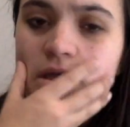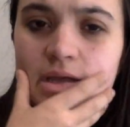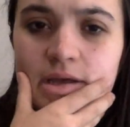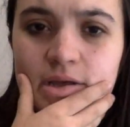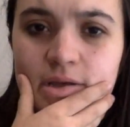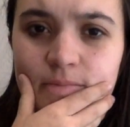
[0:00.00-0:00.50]

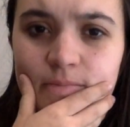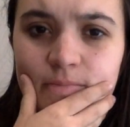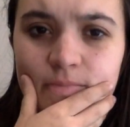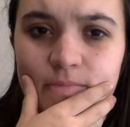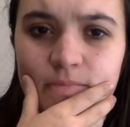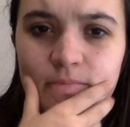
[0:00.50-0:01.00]

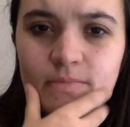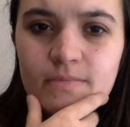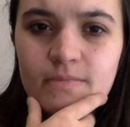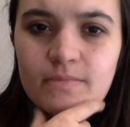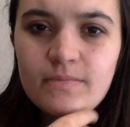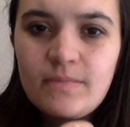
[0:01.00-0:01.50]

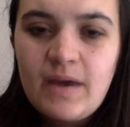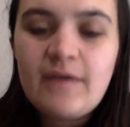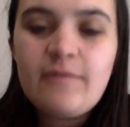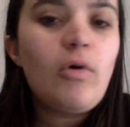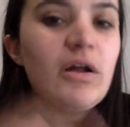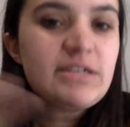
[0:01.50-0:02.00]
I've
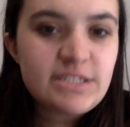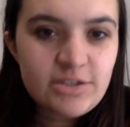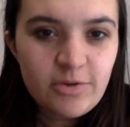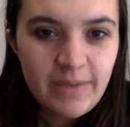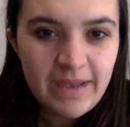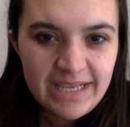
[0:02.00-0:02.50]
watched so
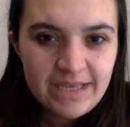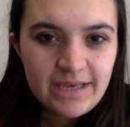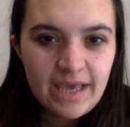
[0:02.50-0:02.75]
many,